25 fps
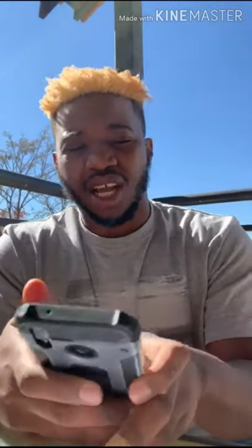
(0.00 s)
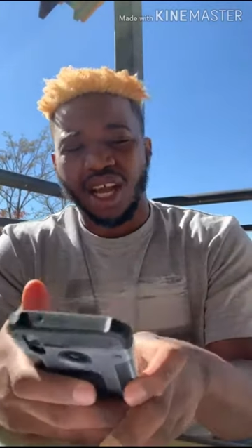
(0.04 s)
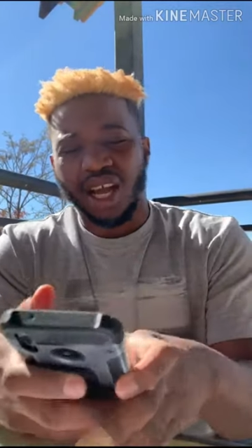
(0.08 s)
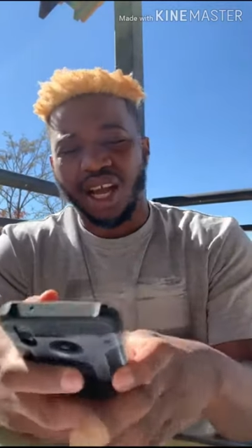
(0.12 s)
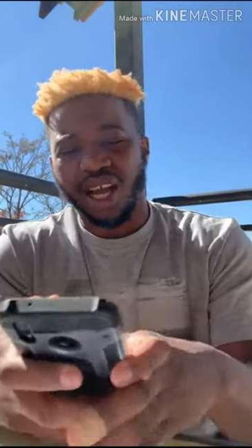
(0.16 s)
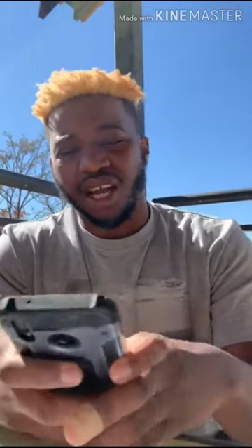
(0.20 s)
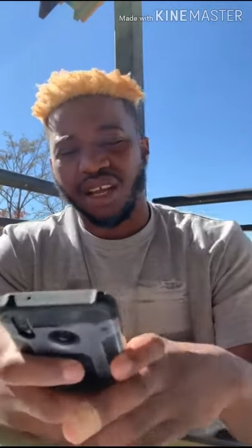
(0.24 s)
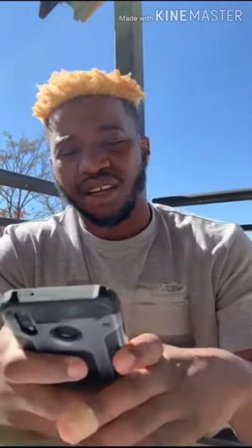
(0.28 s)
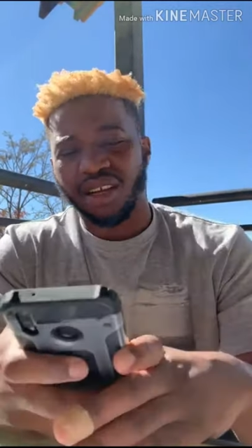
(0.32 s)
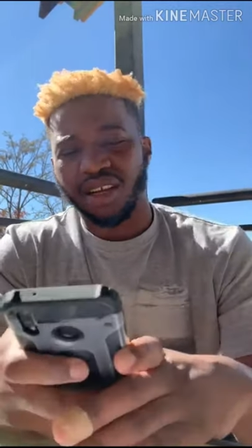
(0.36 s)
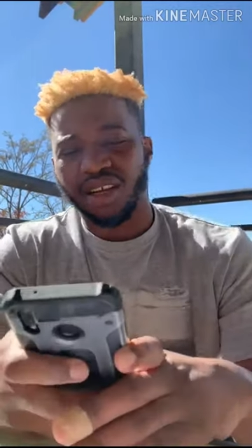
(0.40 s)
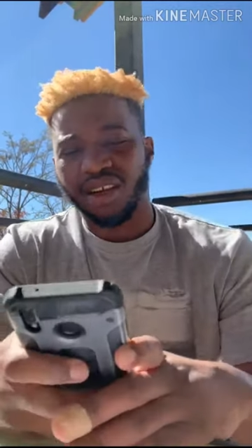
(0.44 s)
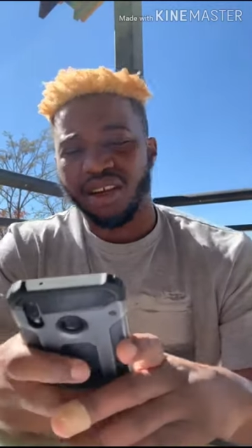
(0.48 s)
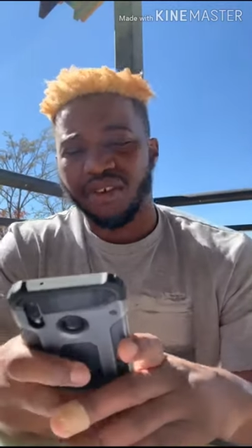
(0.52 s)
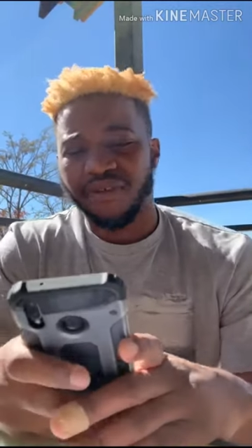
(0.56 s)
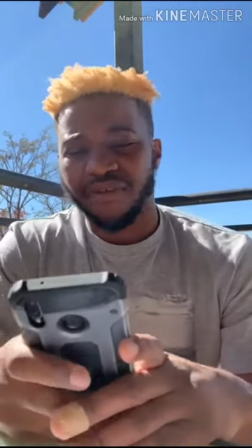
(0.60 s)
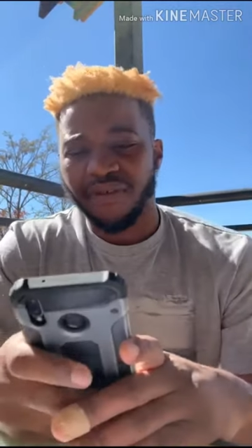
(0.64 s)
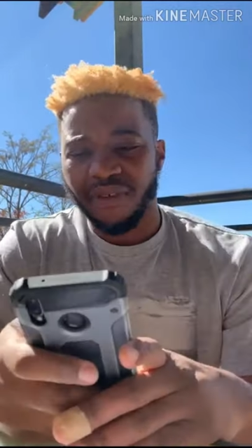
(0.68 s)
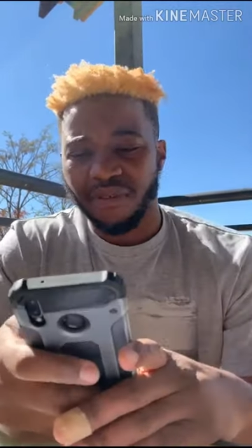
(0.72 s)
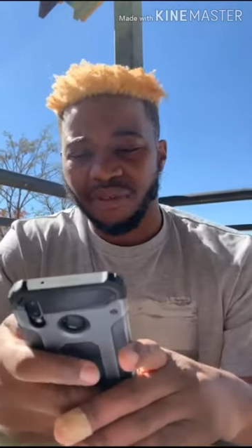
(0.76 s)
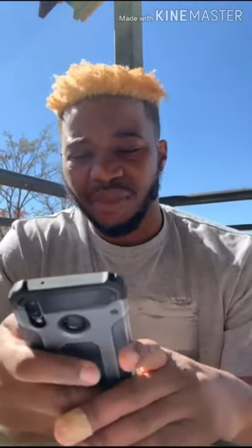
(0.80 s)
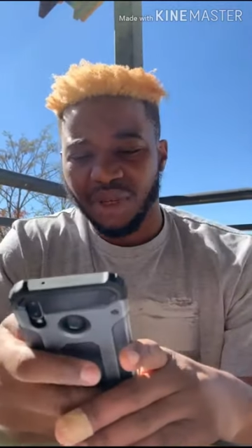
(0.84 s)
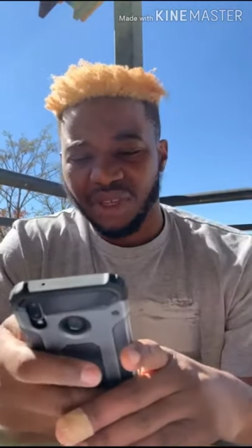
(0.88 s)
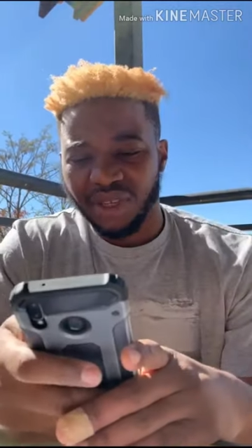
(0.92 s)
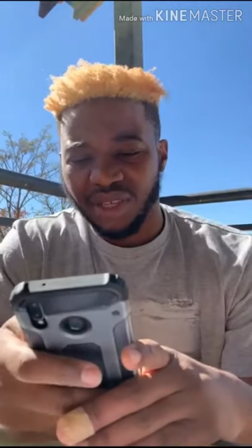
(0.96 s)
I got
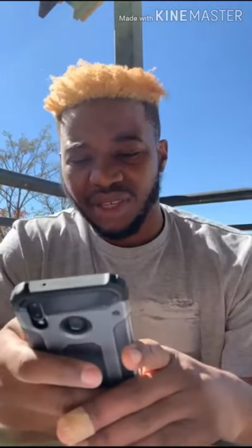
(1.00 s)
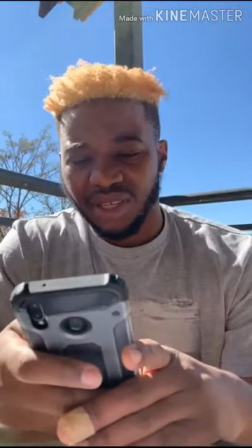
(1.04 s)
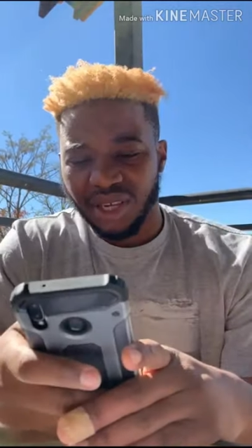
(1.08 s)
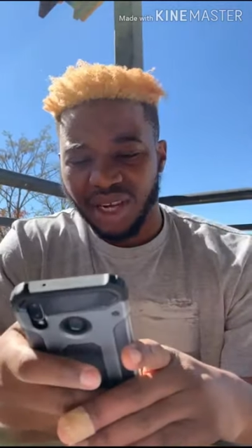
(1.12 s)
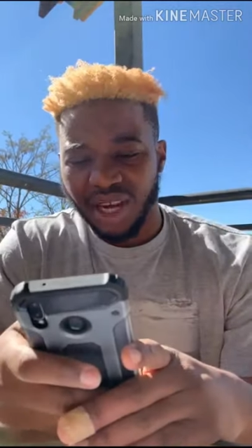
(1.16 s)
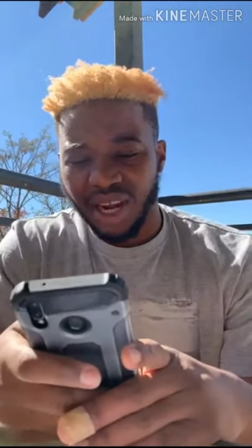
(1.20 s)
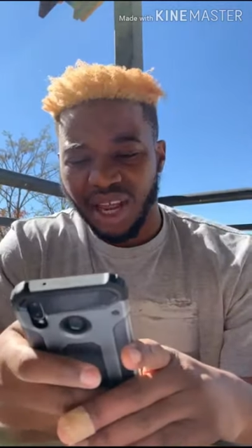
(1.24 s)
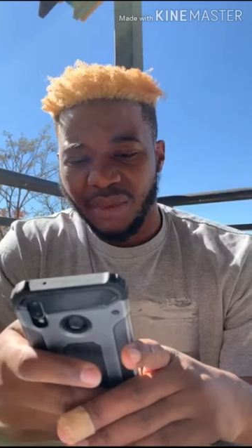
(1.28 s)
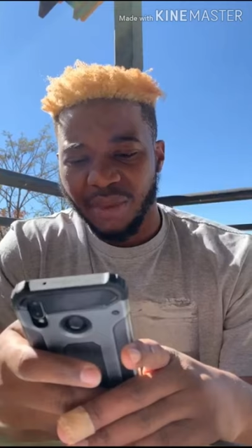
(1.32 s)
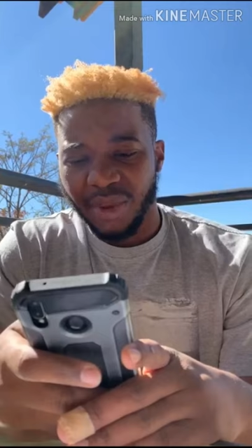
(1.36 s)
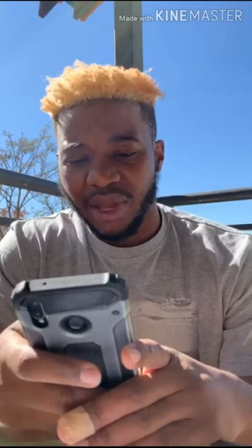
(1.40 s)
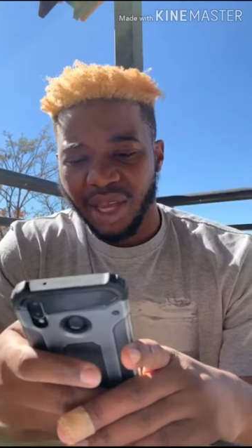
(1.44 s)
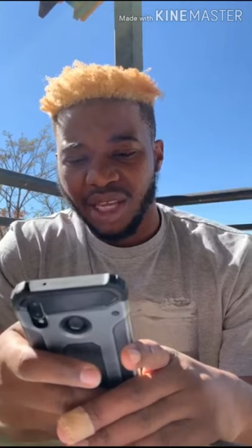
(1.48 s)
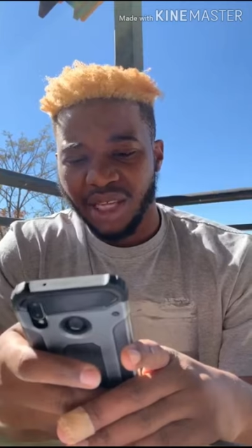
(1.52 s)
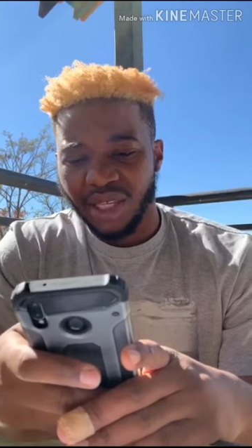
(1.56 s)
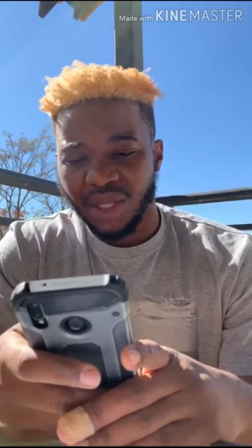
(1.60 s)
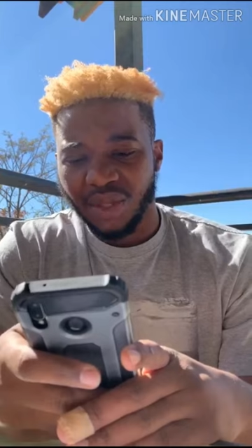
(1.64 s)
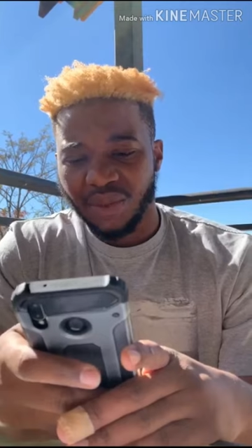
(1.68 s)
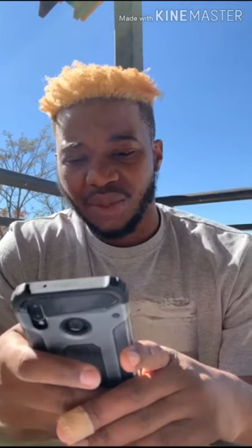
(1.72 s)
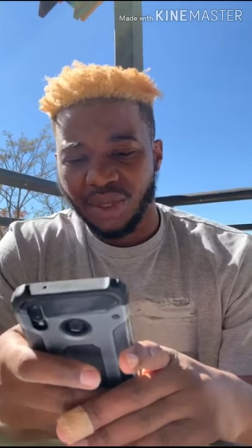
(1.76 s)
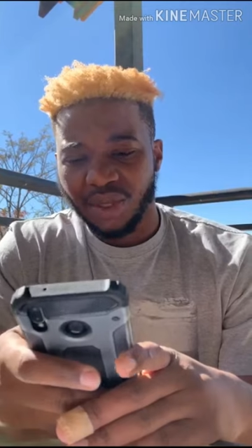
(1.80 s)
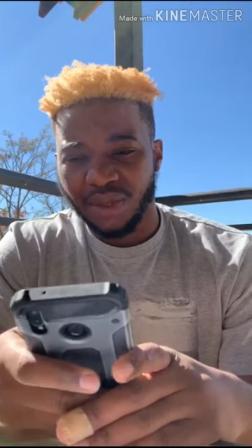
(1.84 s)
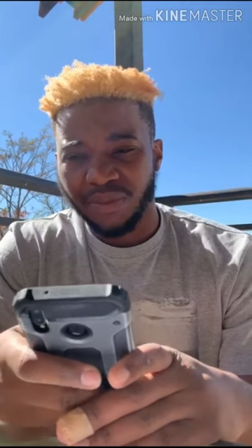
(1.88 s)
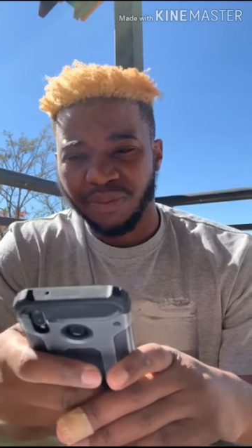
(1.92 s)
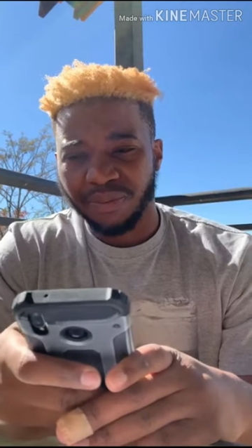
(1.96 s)
from Instagram
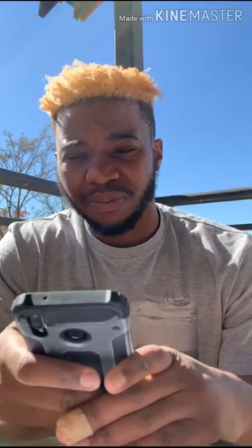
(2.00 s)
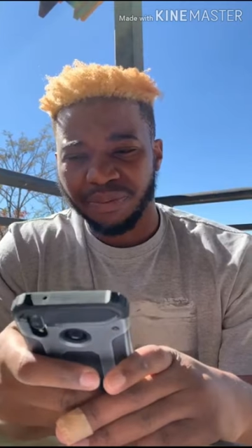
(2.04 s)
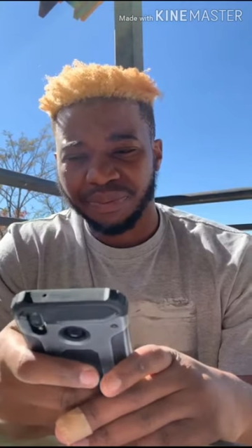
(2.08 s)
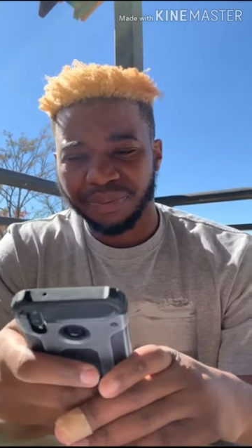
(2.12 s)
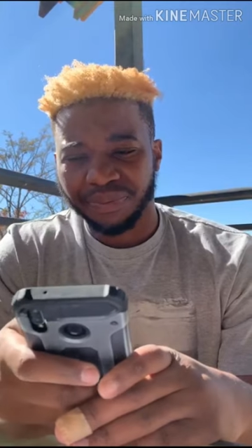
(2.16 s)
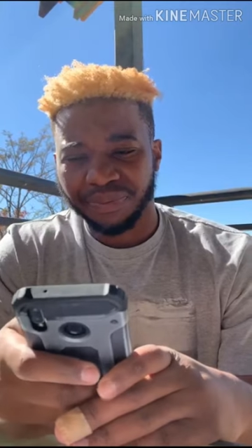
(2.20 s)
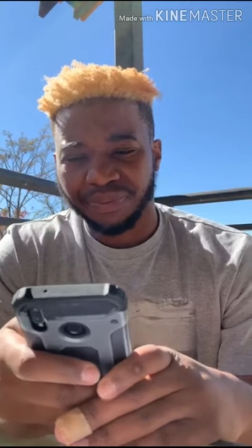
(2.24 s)
as well.